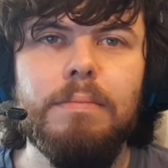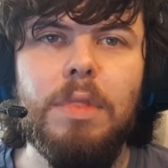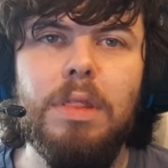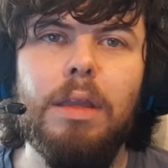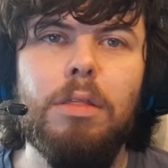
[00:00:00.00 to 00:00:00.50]

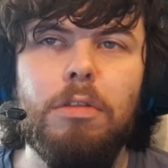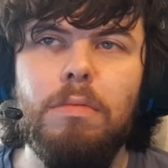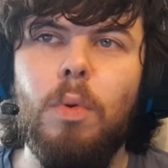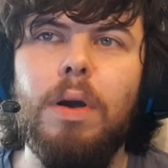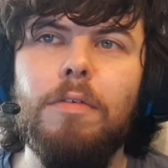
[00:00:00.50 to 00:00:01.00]
6,
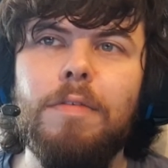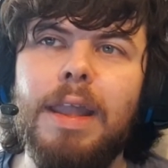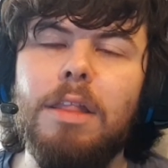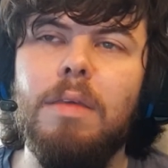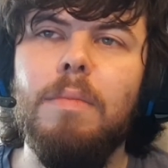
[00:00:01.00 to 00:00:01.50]
12,
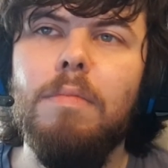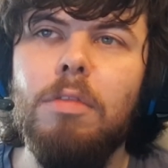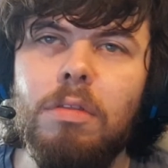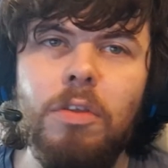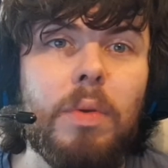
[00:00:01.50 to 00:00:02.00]
18
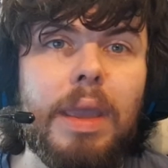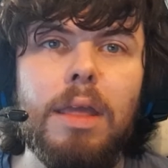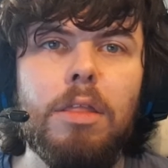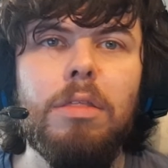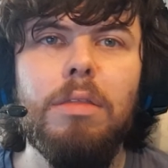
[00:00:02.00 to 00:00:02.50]
months, 2
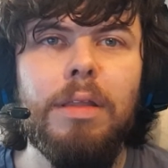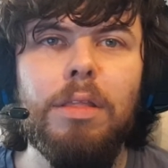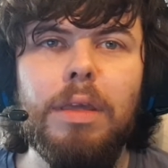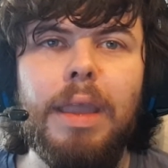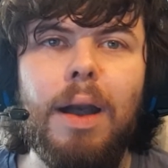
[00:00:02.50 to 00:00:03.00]
years, and
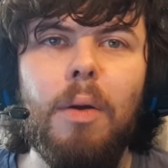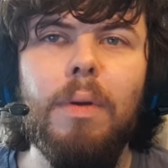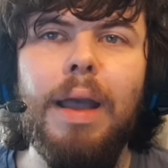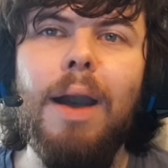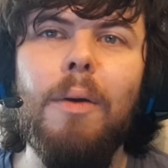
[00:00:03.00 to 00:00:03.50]
see
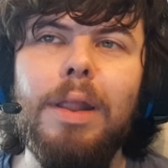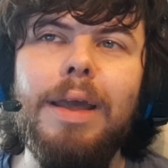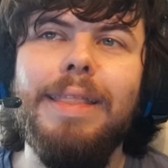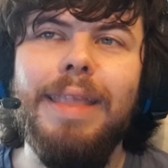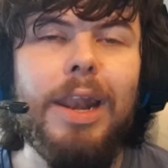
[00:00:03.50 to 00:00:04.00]
how
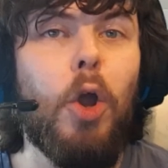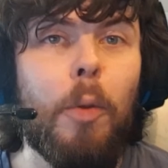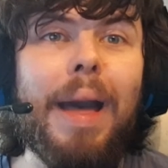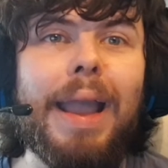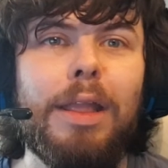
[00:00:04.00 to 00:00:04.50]
and then look
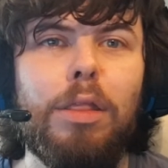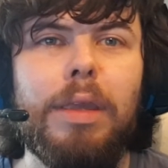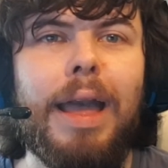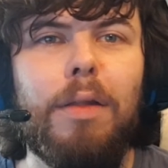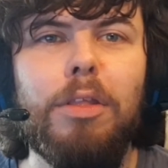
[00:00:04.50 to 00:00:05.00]
back and
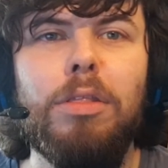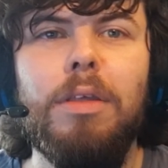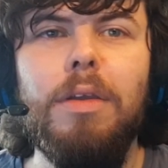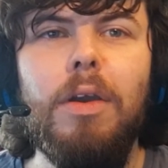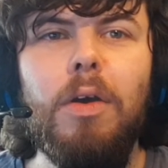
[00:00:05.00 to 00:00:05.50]
see how this
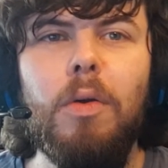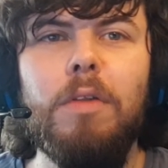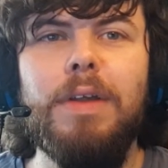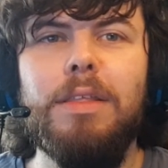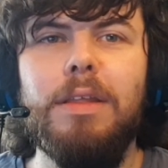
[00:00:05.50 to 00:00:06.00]
all
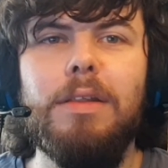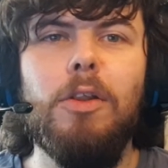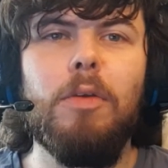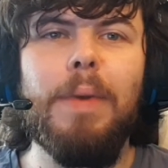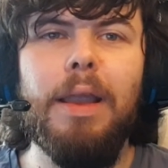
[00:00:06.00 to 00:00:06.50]
affected.
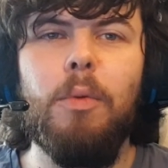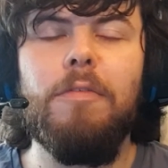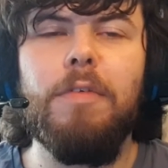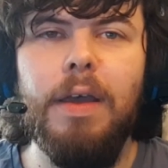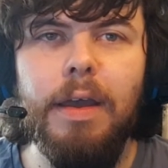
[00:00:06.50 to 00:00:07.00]
Look back
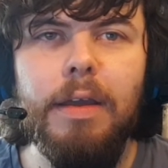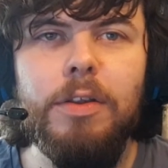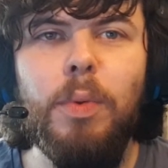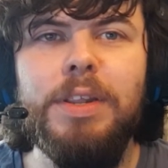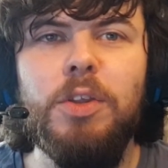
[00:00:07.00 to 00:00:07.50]
with
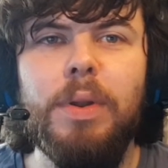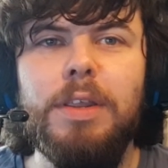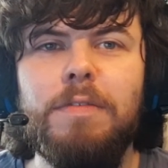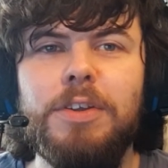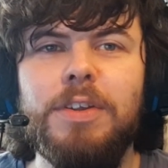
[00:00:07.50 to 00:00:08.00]

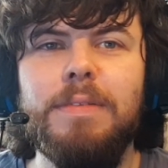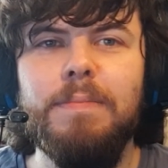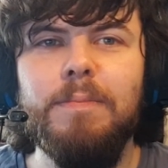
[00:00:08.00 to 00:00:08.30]
2020 vision.